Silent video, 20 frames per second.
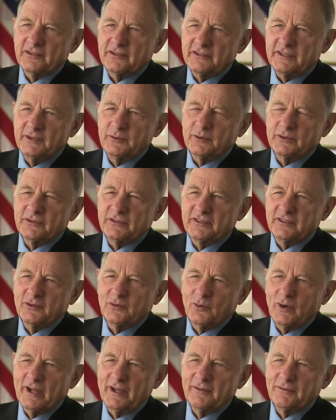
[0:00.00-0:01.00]
She was the
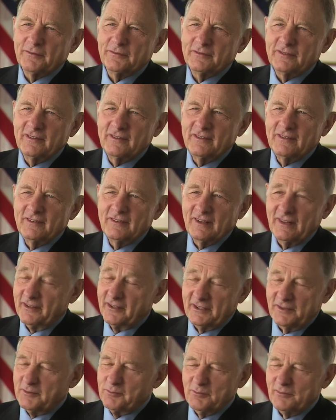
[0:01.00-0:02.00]
wife
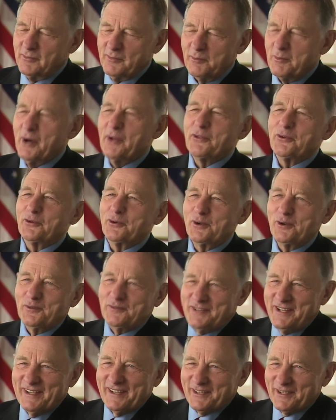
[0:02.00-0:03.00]
of mother of
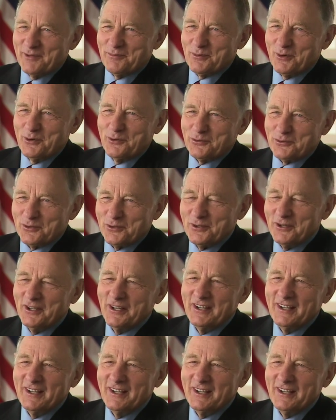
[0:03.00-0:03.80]
Dick the Bruiser.